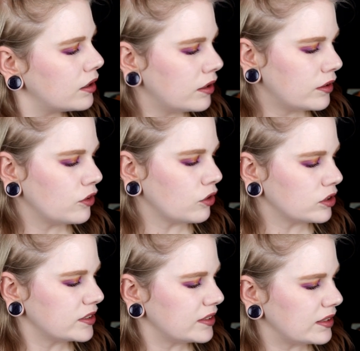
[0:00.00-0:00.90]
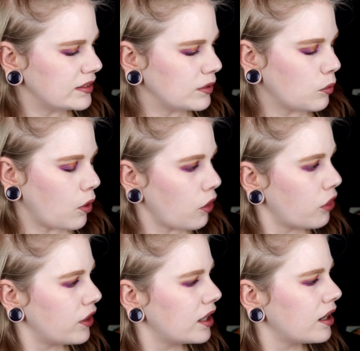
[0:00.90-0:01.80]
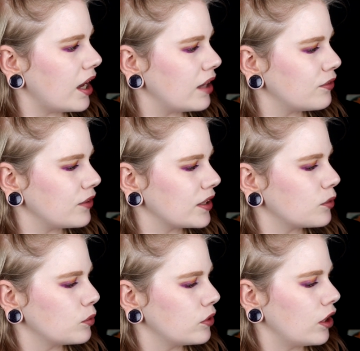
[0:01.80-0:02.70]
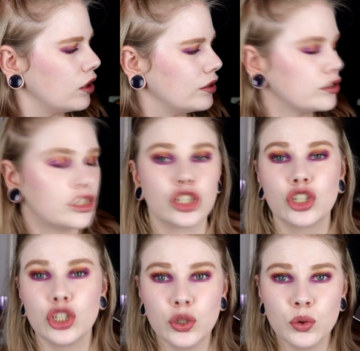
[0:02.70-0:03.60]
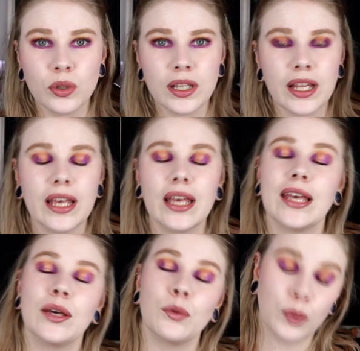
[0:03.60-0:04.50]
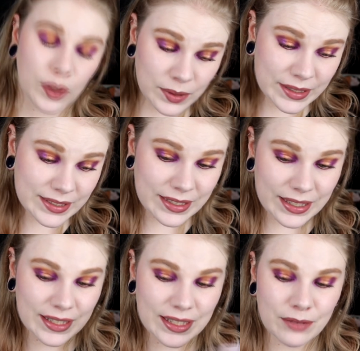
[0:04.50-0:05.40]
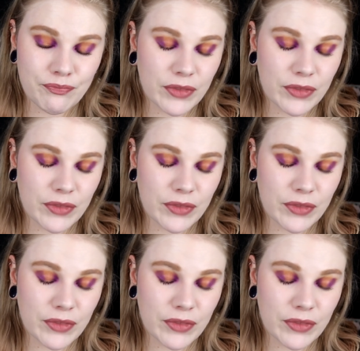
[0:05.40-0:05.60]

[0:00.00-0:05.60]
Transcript: And the Narcissist and Worth It, I think it would look cool. We will see.